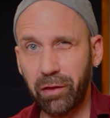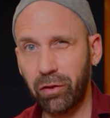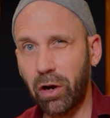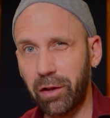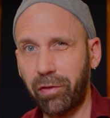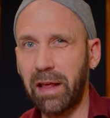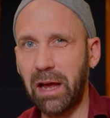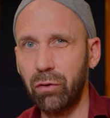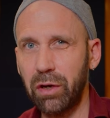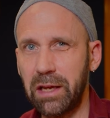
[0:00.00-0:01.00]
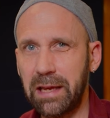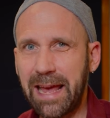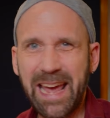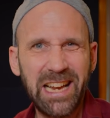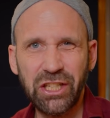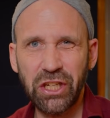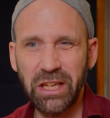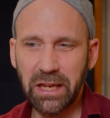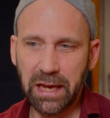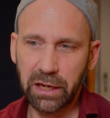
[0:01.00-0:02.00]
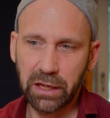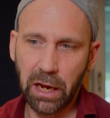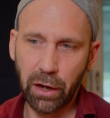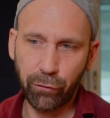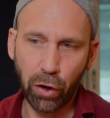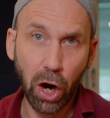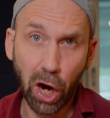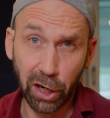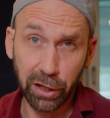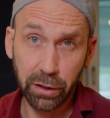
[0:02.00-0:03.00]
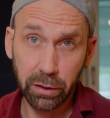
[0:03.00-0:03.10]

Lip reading: start sounding edgy and kind of hard.